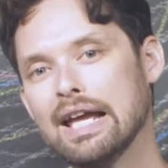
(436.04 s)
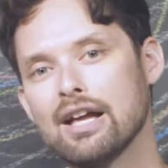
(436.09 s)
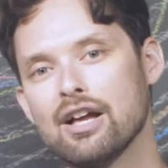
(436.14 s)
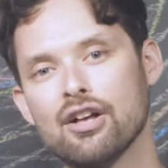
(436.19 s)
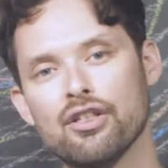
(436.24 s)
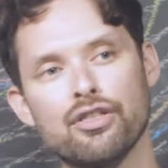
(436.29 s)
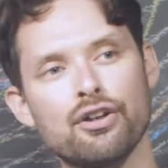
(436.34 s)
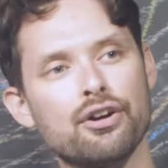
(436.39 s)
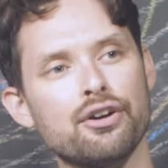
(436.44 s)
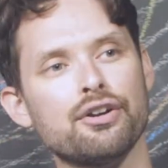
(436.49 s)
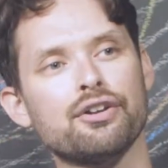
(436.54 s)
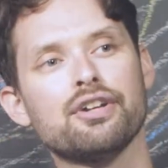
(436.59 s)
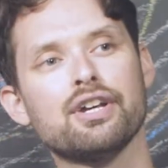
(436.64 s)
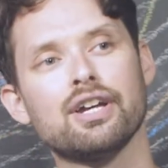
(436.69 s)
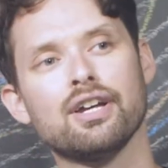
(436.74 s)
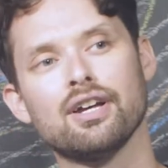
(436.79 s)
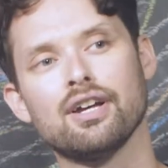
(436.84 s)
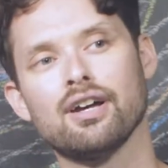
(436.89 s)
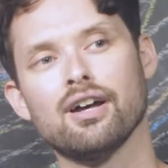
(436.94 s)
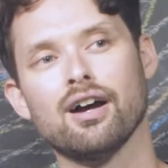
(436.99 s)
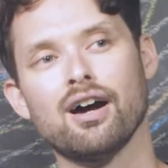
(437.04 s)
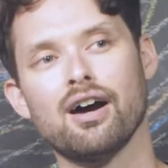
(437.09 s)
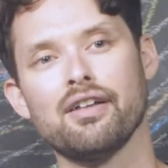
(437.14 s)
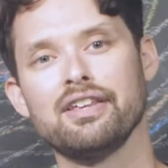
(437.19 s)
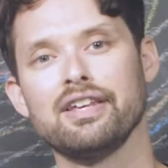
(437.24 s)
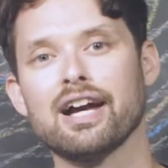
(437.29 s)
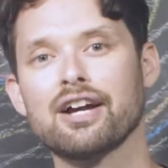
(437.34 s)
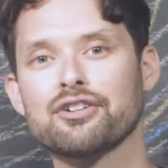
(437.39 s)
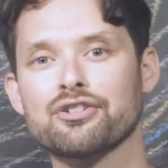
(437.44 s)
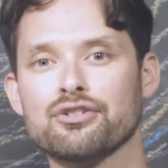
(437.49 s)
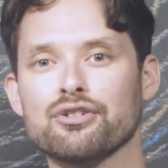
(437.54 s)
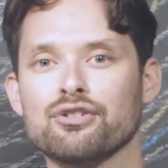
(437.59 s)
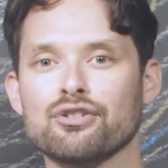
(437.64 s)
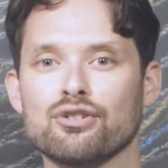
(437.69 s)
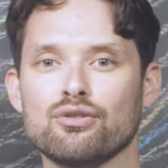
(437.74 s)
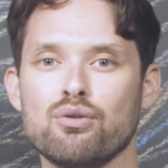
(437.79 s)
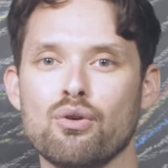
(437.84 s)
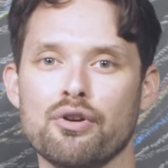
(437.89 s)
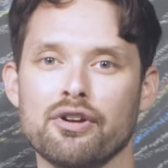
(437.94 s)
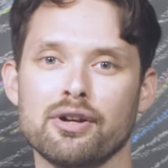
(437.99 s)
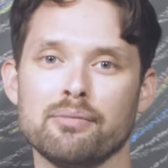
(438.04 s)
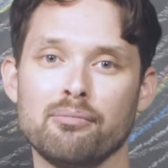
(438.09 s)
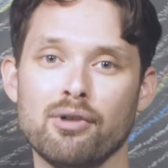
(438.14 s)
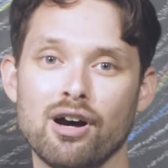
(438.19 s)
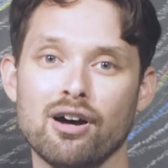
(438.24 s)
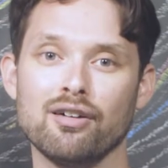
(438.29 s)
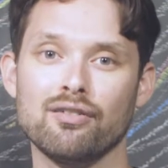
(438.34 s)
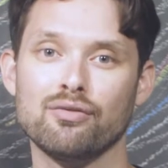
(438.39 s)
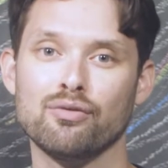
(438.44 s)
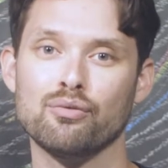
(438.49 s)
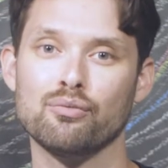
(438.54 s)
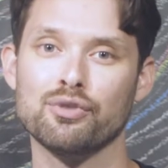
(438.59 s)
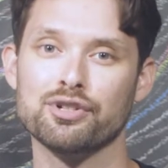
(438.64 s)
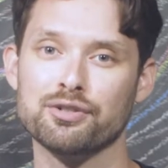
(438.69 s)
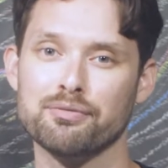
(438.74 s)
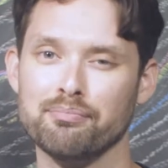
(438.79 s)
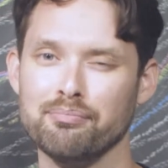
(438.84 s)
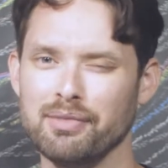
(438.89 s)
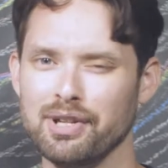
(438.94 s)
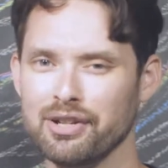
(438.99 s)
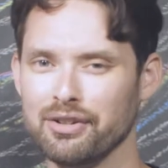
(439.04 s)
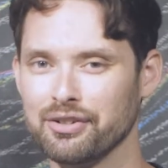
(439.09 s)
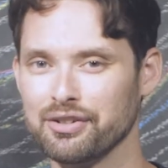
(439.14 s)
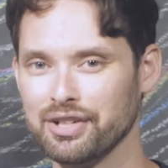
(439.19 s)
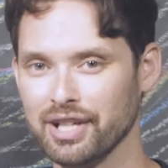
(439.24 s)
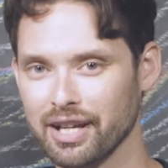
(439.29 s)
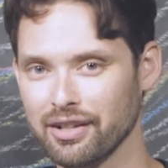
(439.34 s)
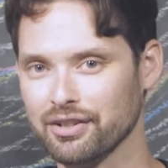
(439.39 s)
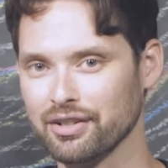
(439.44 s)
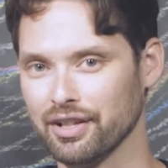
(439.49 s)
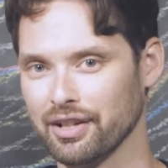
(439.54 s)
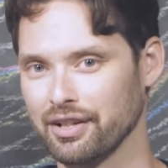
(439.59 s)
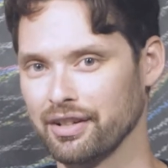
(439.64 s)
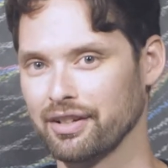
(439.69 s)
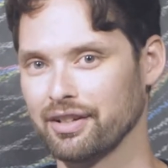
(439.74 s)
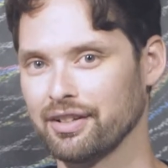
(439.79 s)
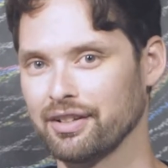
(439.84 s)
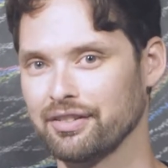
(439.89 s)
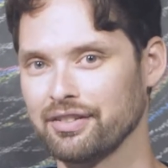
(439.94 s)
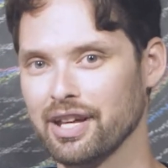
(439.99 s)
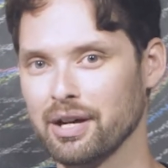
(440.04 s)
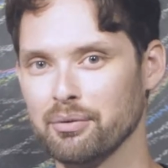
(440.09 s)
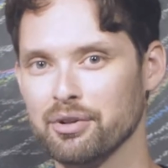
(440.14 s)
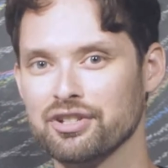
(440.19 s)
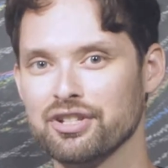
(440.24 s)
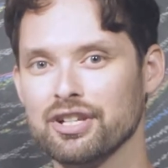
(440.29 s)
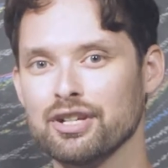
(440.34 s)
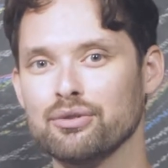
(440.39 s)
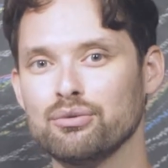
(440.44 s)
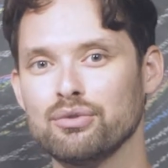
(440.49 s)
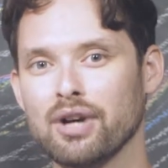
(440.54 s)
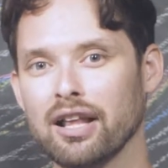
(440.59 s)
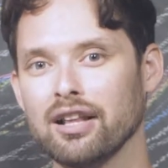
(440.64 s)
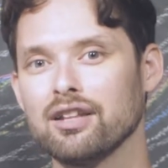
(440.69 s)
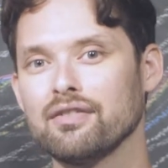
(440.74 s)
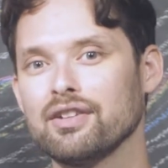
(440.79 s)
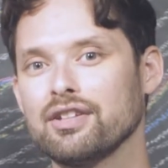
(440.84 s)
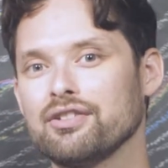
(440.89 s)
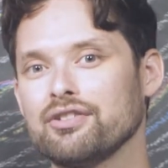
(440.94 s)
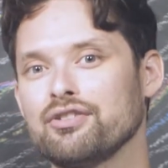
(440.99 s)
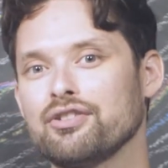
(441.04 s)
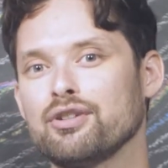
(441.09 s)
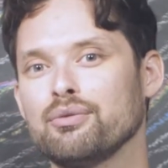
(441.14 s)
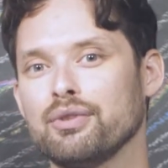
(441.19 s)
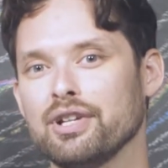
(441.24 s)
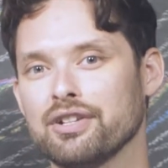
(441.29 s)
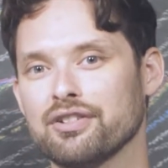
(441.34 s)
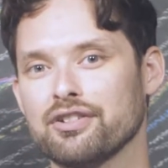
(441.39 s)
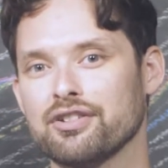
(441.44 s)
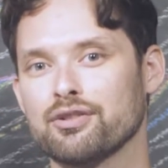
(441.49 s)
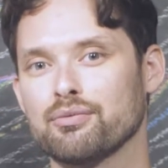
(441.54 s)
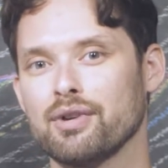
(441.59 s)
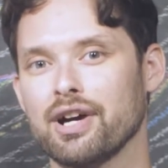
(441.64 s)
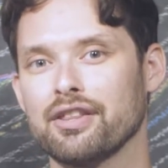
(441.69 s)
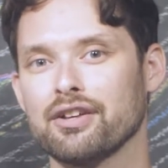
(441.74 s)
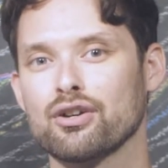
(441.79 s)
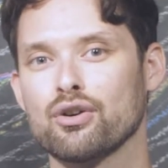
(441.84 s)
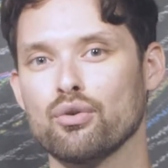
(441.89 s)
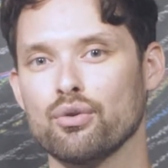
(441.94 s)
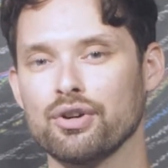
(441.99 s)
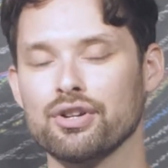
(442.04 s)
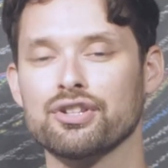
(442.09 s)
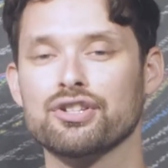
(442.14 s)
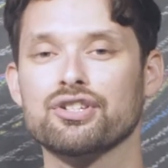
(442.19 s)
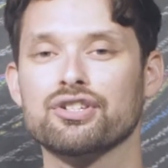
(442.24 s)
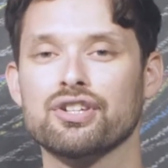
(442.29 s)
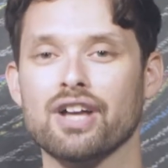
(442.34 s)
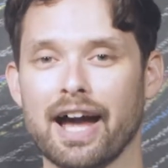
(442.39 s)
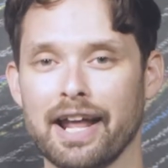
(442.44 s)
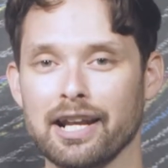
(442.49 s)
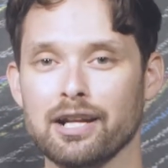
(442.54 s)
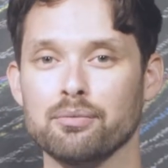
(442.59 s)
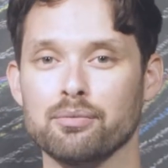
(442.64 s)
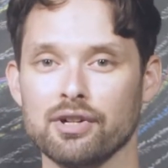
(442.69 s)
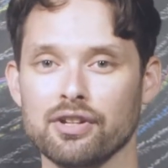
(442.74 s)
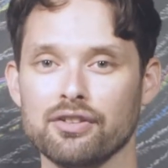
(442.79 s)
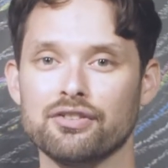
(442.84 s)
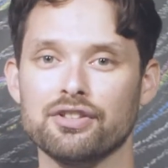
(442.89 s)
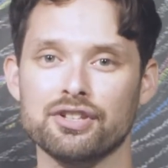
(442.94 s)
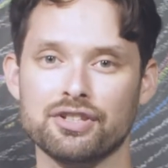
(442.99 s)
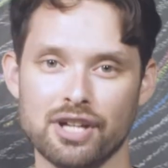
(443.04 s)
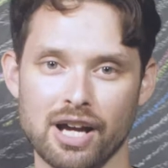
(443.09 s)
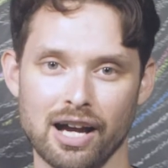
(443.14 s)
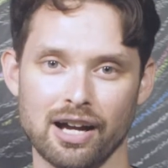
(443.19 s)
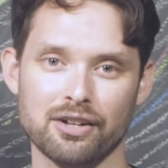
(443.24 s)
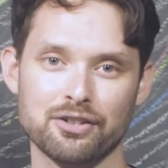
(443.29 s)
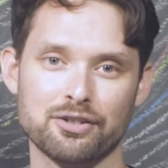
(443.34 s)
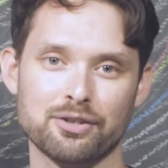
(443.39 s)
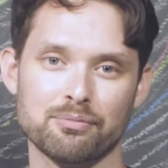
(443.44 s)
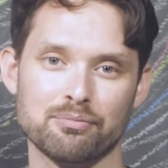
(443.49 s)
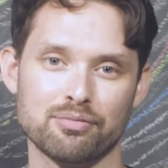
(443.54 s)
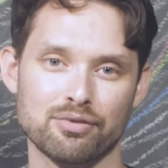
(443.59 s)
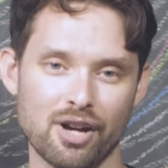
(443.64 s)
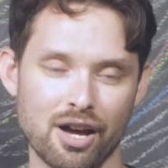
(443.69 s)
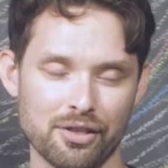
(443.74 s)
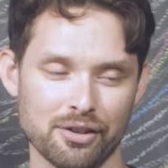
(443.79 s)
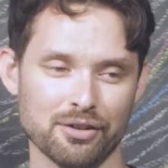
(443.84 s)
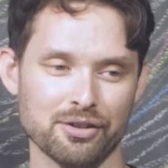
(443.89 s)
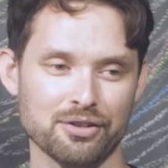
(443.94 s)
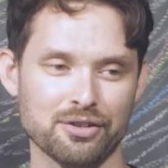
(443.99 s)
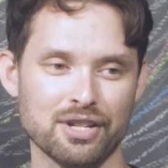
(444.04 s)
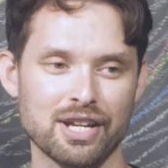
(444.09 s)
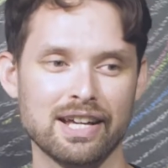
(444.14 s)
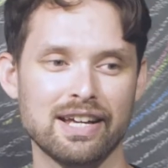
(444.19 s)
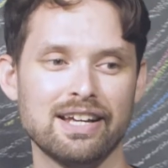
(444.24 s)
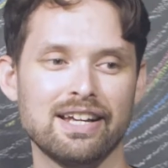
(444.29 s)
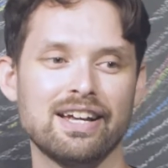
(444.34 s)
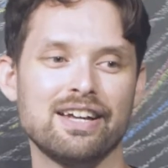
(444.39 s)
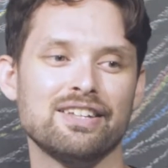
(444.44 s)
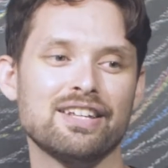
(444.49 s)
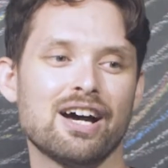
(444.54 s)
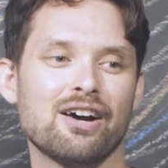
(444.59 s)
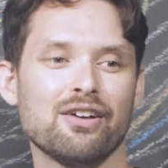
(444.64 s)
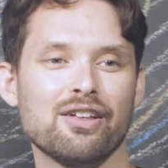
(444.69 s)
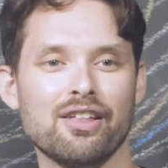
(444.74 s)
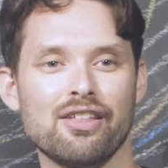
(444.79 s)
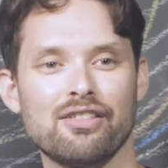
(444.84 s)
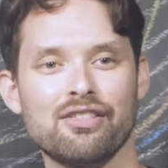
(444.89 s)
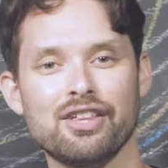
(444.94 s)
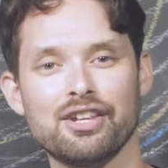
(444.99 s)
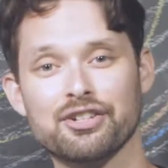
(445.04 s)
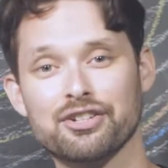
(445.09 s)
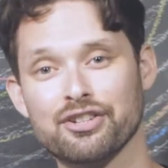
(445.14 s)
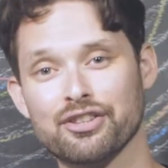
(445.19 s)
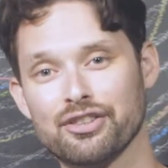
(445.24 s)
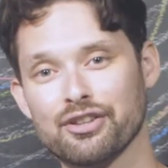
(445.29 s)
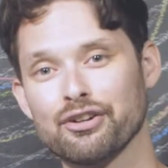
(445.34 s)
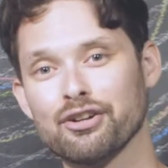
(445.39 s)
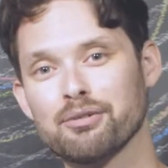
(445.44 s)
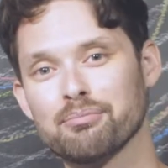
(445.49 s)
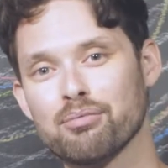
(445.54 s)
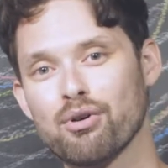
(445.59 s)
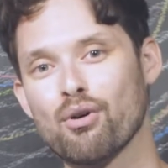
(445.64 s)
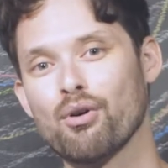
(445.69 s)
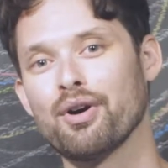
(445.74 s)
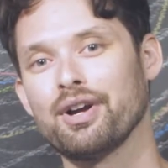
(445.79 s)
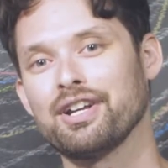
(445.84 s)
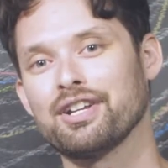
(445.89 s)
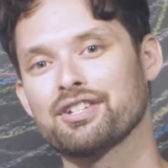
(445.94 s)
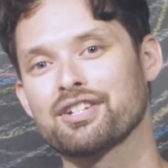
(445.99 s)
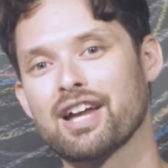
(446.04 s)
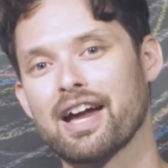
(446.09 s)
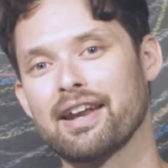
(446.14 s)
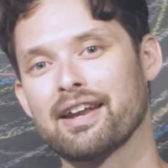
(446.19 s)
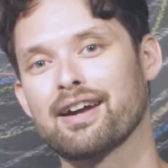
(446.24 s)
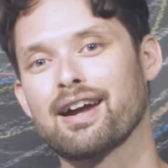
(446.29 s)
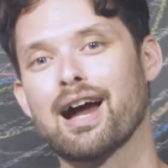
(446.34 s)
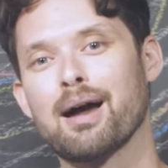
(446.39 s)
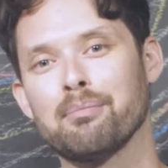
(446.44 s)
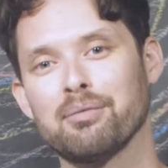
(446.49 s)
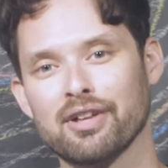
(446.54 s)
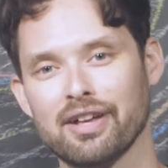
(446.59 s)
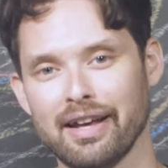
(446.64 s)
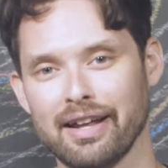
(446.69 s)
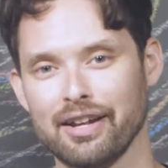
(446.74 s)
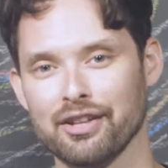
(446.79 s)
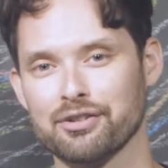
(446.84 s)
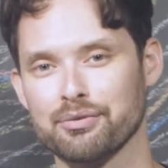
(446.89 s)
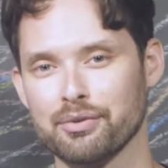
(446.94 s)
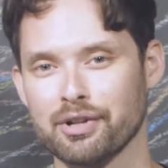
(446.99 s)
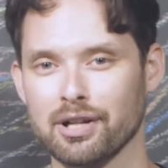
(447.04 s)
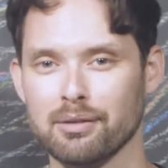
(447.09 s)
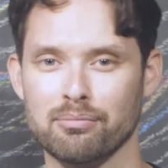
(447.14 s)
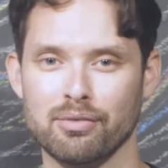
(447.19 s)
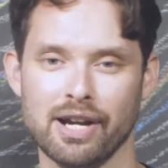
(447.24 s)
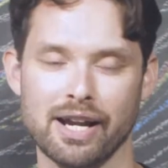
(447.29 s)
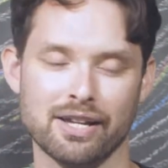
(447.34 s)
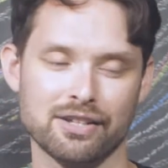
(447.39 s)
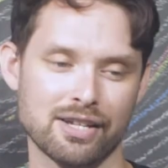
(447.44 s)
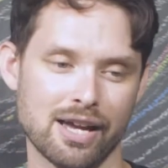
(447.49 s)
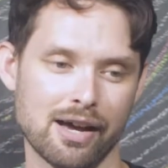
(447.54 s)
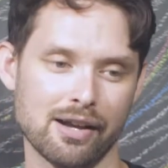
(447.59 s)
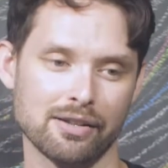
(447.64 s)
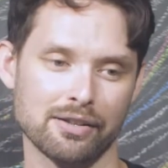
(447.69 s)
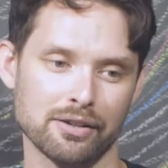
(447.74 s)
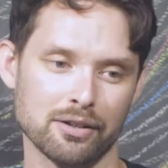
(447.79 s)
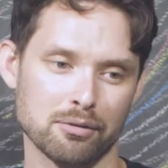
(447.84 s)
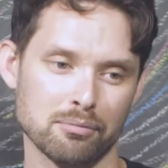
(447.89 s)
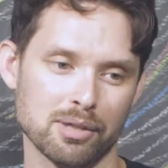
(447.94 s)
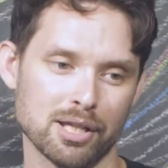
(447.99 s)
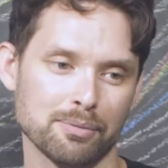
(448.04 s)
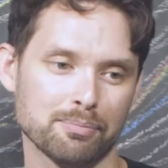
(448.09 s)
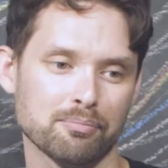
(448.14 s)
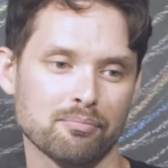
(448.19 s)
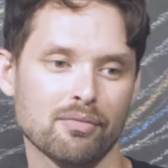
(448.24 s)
Third, the excerpt quoted above was mere dicta that was irrelevant to the reasons why the court sided with the Dodge brothers. Now, this third point is kind of complicated, so we're going to break it down a little bit.